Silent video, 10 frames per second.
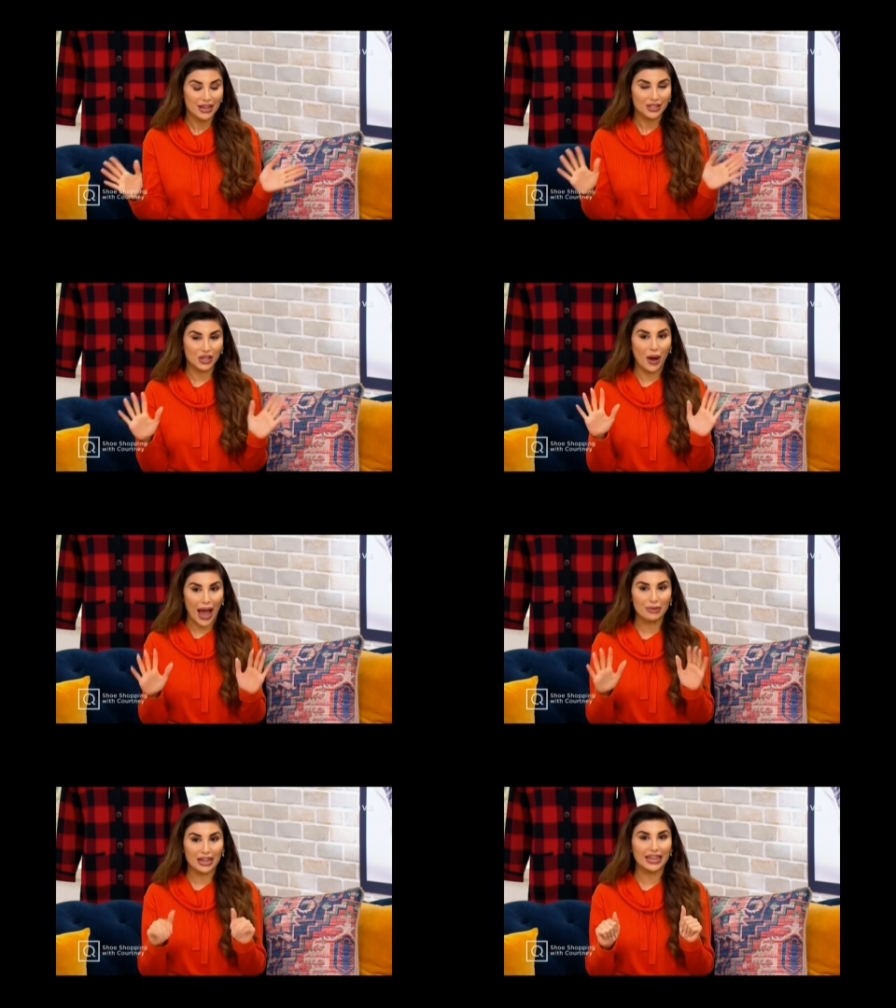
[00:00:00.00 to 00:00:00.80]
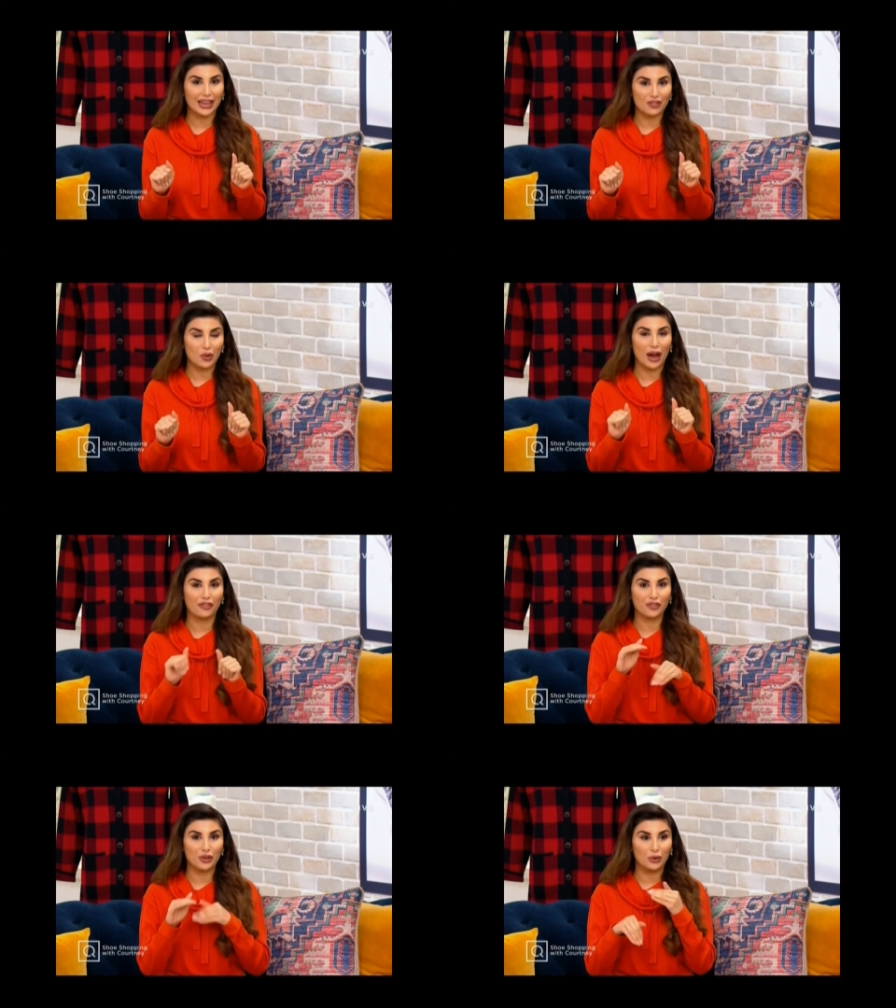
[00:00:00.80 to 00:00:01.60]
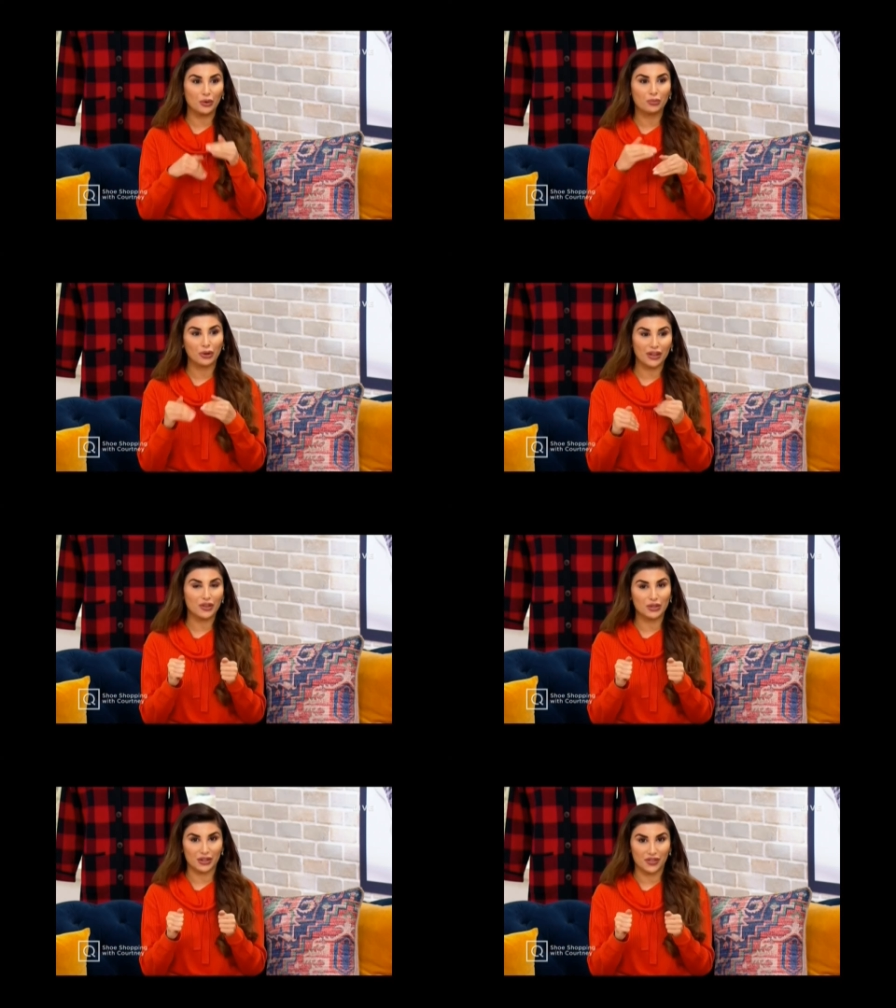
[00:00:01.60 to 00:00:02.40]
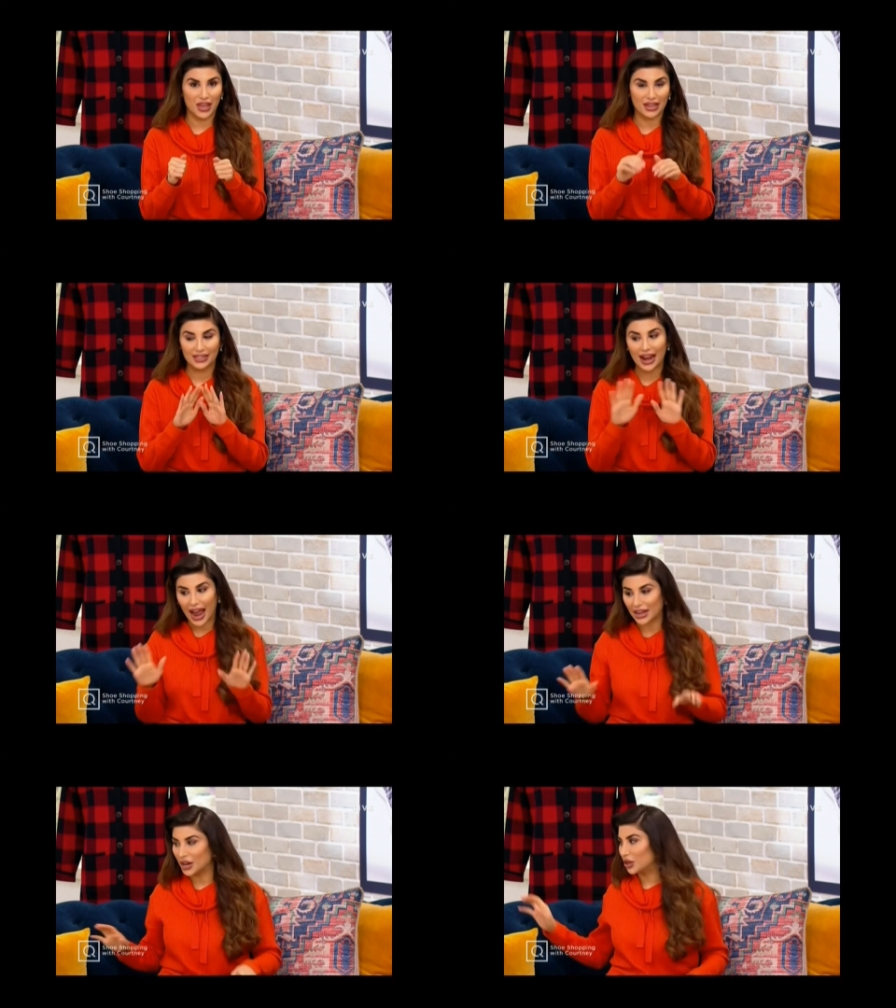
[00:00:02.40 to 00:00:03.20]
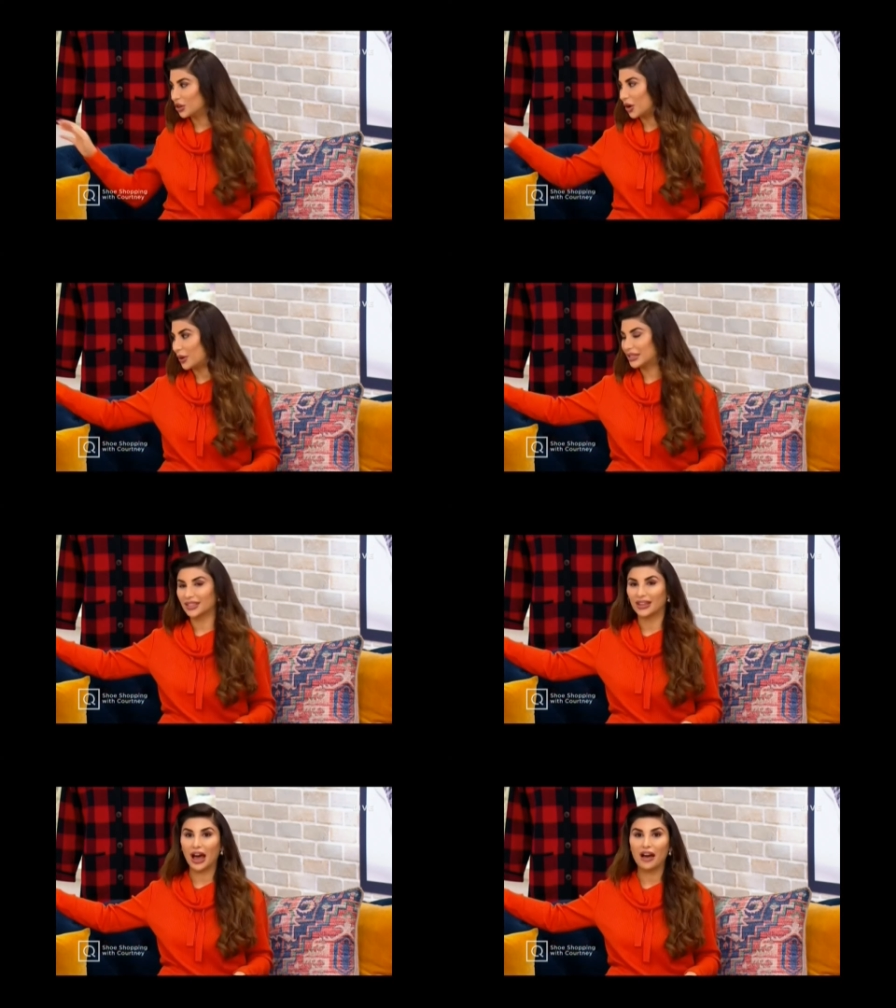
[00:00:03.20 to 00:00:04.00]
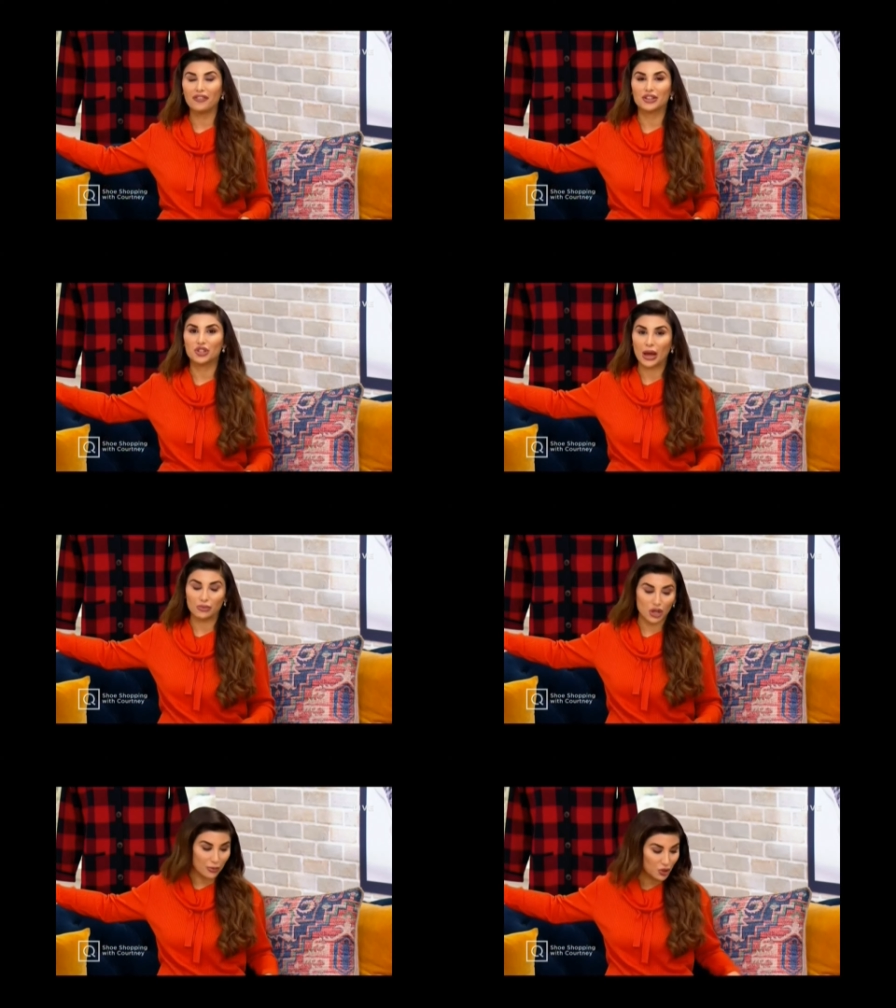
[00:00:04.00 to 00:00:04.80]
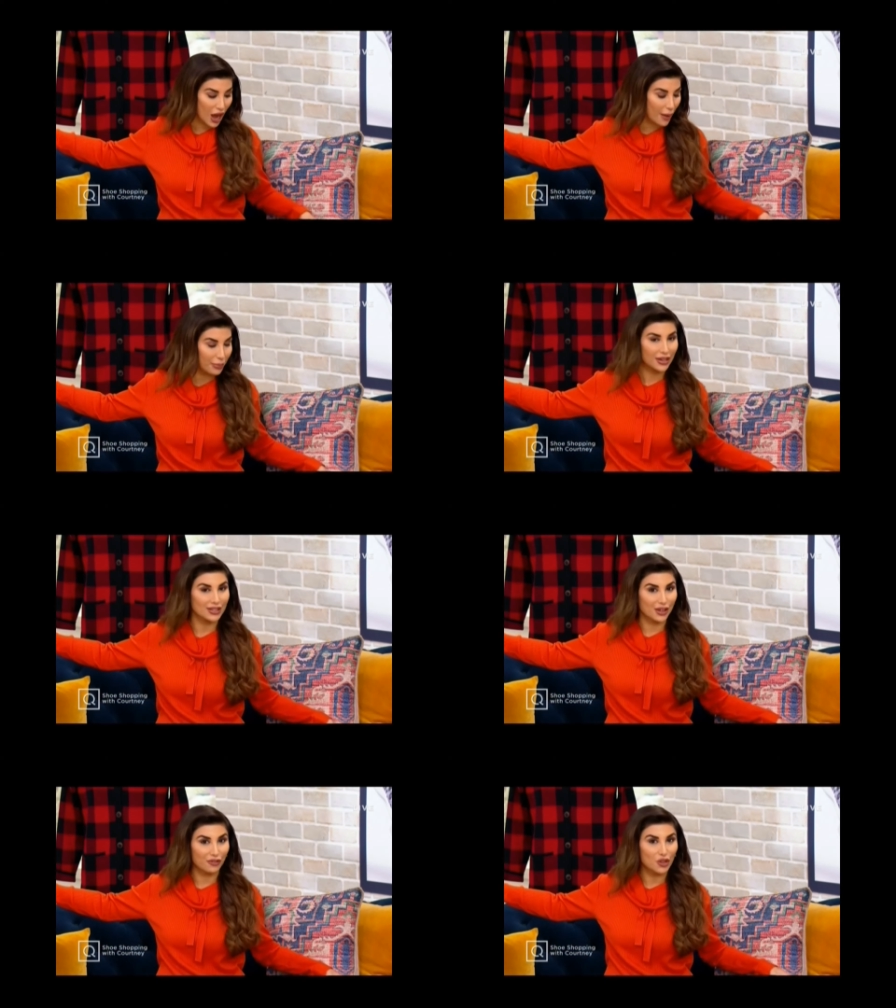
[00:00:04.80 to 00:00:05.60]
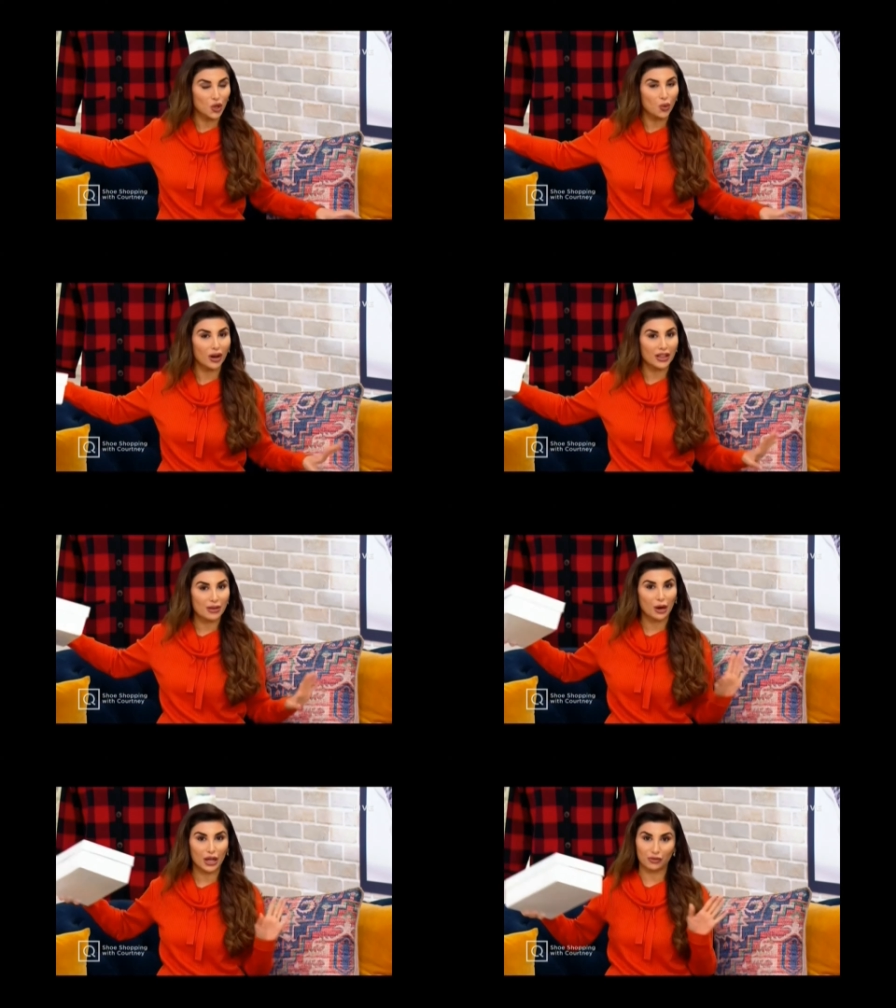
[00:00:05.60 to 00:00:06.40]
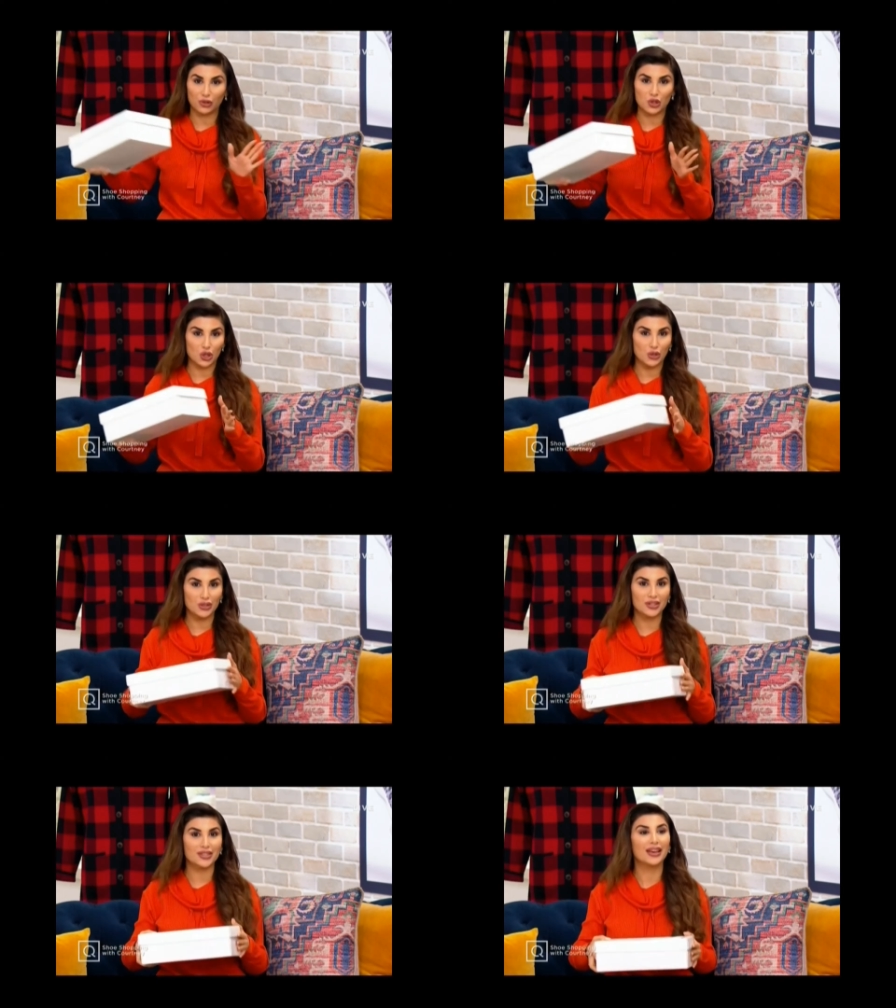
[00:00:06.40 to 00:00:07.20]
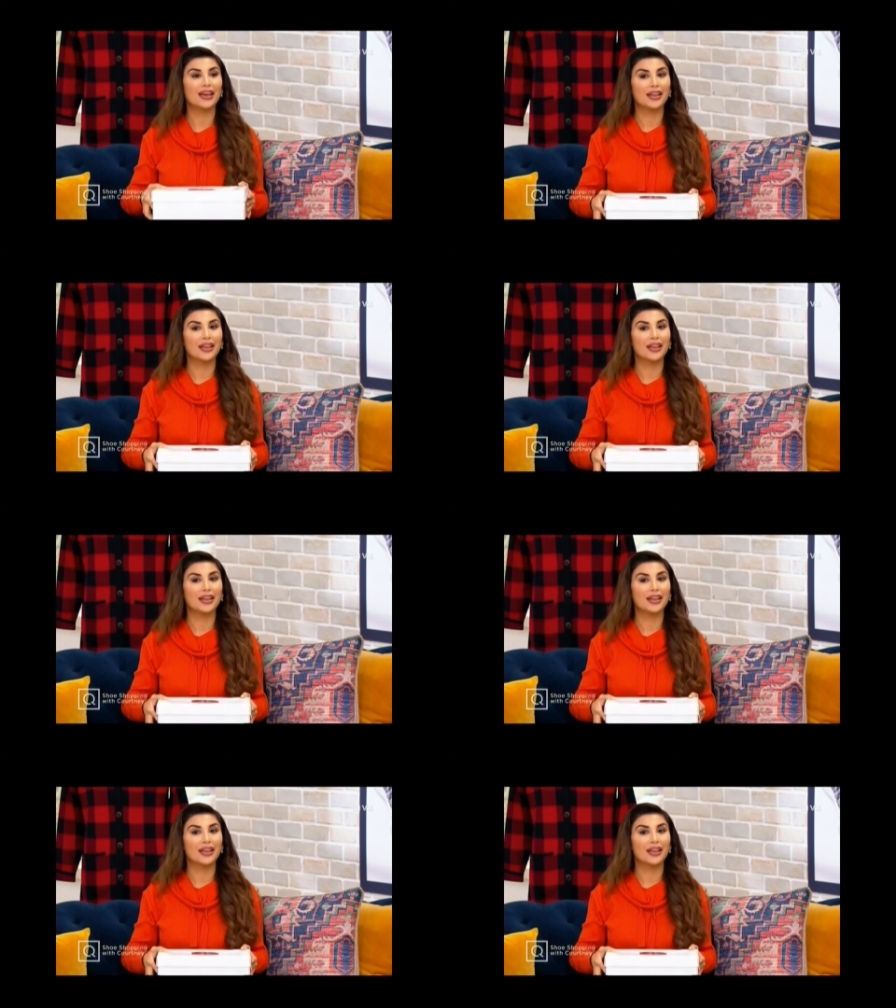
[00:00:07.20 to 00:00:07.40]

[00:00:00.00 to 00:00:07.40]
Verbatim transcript: So I'm going to give you a few previews of things that I know you're going to love and shop, shop, shop. Because if you are in the market for shoes, shoes.